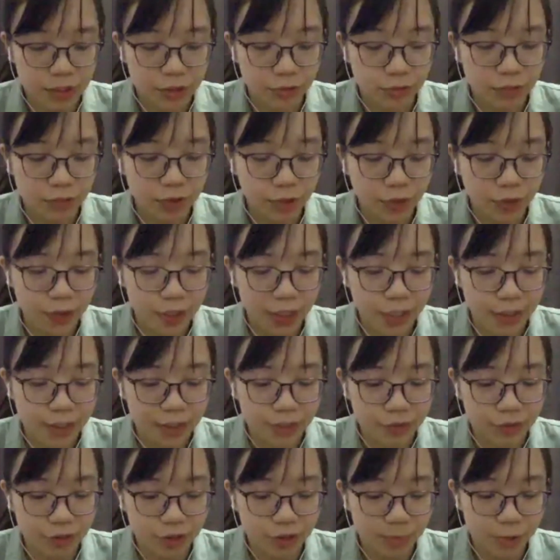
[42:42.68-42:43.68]
know that the
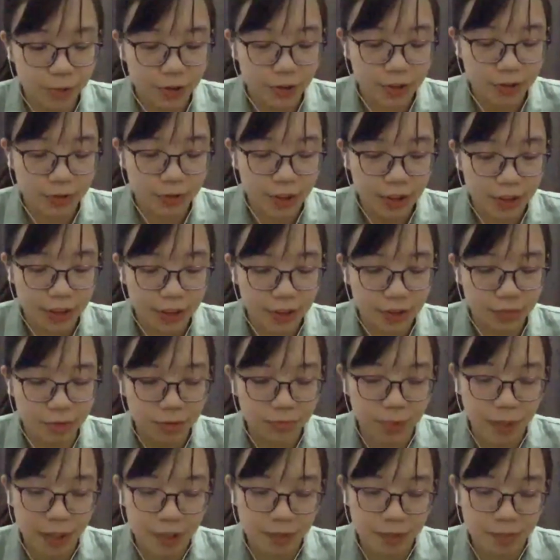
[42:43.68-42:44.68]
CRISPR screen is
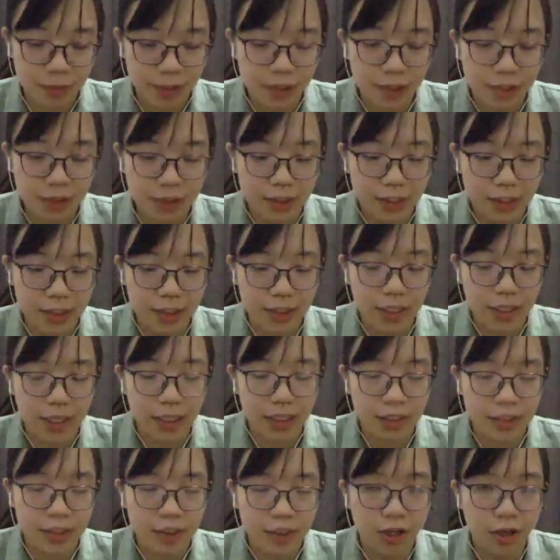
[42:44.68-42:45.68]
robust because it
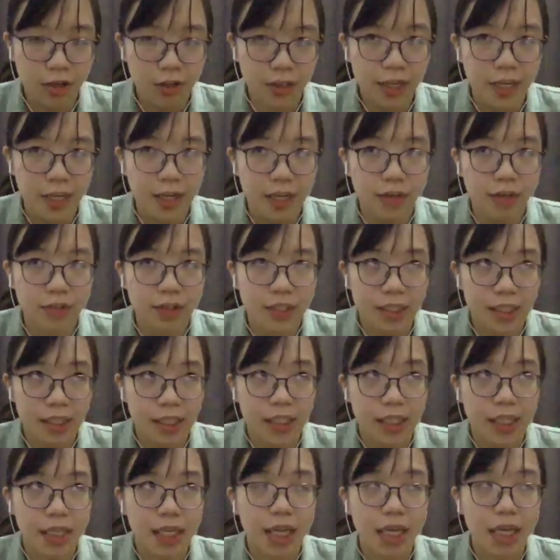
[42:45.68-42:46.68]
is calling out
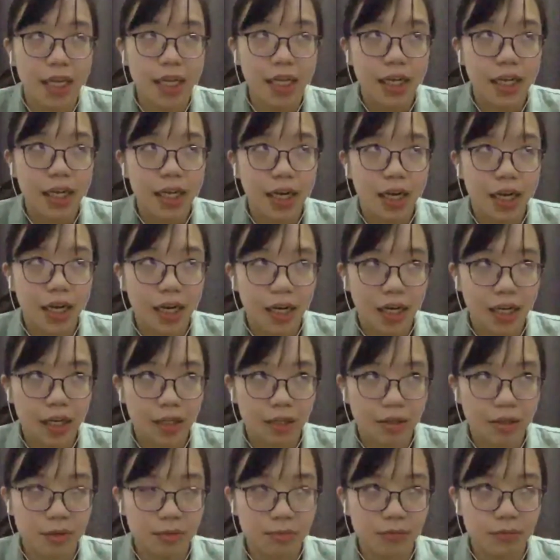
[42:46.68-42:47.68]
the
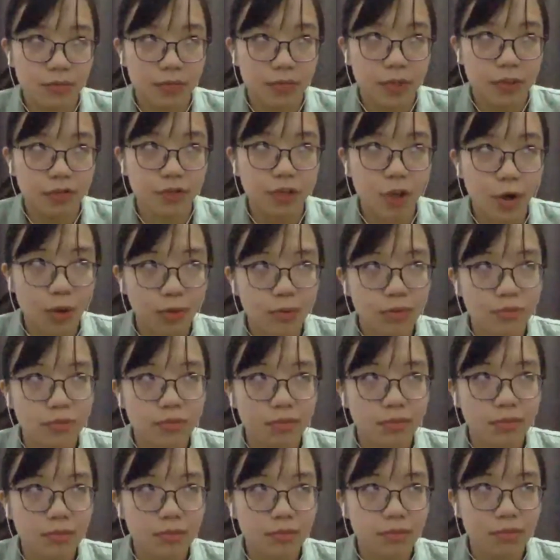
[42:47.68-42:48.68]

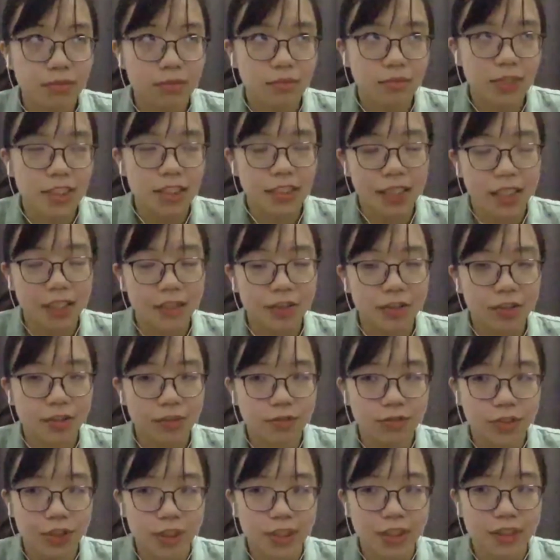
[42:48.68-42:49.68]
known essential
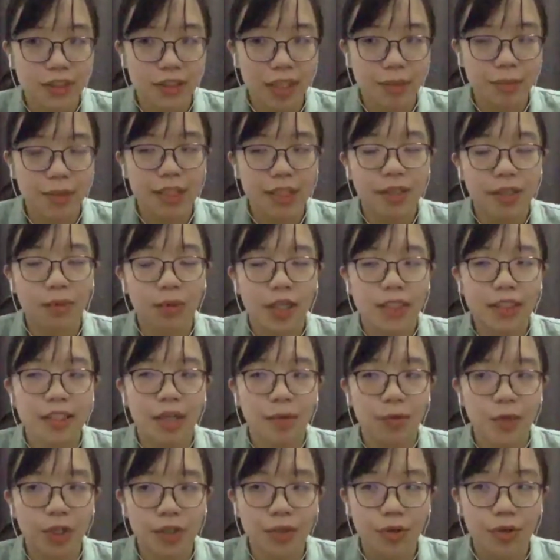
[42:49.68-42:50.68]
genes. I mean, the ones that
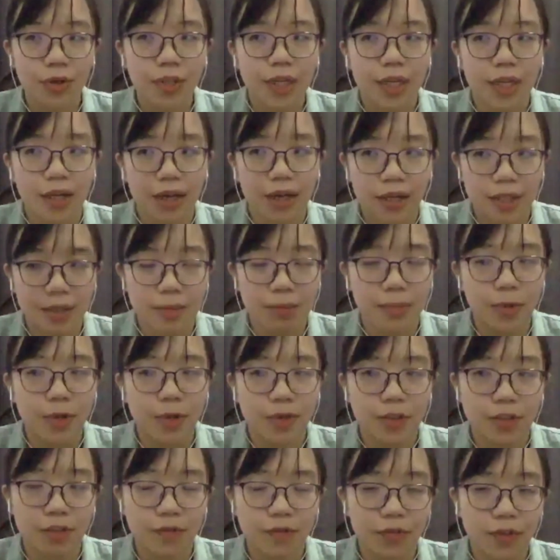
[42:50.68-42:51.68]
we know that are
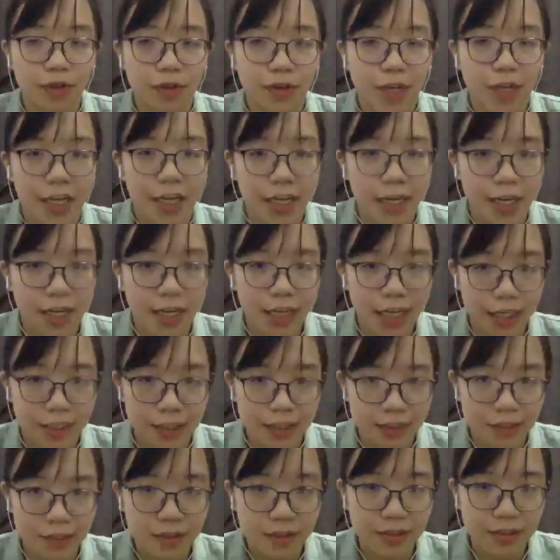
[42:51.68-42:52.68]
important for head and neck
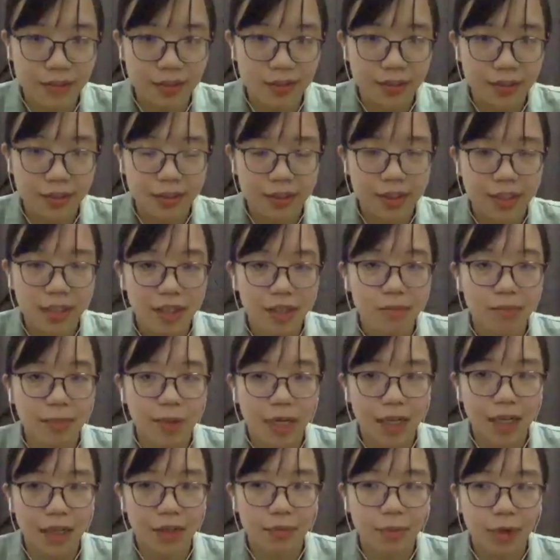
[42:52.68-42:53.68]
cancers.
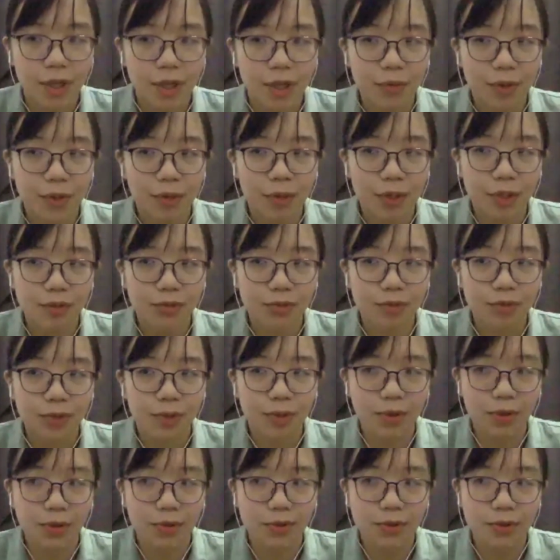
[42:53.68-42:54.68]
But what we want to know
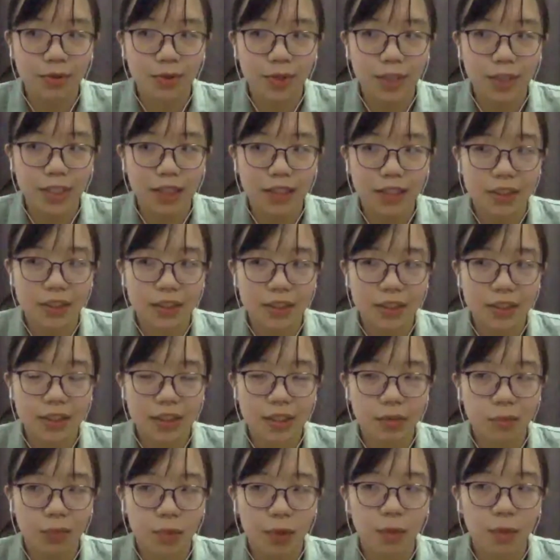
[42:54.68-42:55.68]
also is
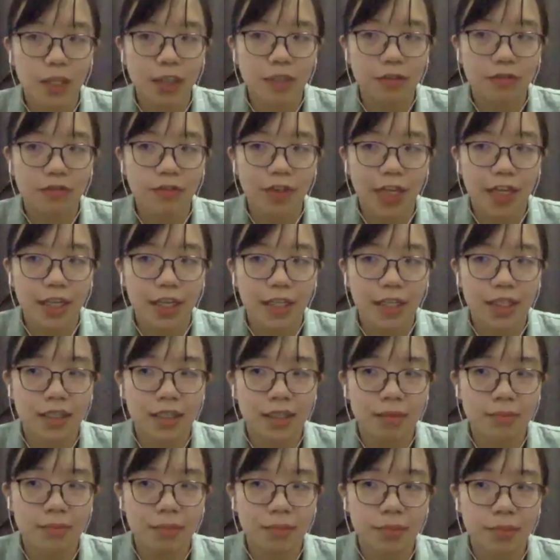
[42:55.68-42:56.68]
we want to
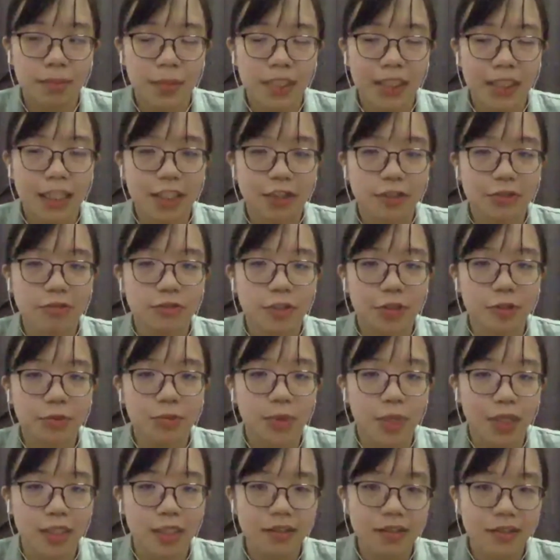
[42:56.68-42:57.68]
find potential new
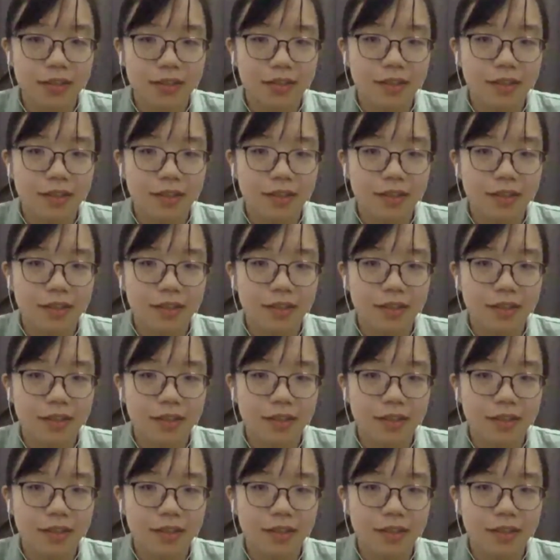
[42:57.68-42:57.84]
ones,